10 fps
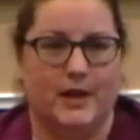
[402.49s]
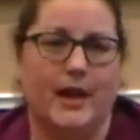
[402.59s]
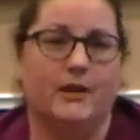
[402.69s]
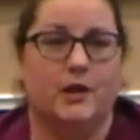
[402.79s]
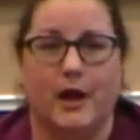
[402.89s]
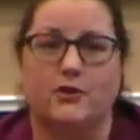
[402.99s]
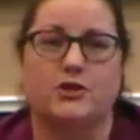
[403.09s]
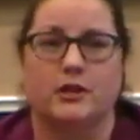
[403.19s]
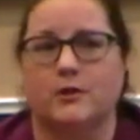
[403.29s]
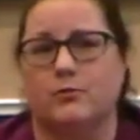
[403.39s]
hey, how's
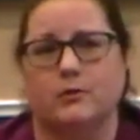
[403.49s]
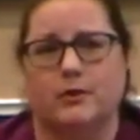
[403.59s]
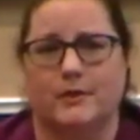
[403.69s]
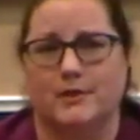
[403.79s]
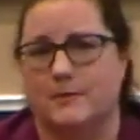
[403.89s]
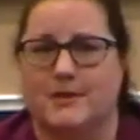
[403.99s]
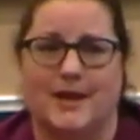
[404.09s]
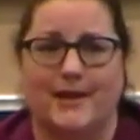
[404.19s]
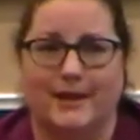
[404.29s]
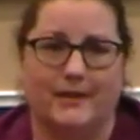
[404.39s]
she gonna rule on this because
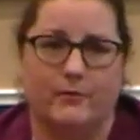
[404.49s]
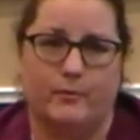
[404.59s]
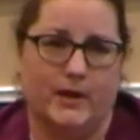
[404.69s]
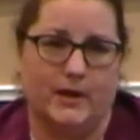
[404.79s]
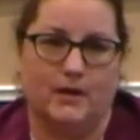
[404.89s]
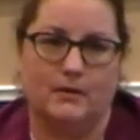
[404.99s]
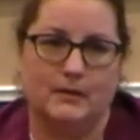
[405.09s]
I didn't give her money.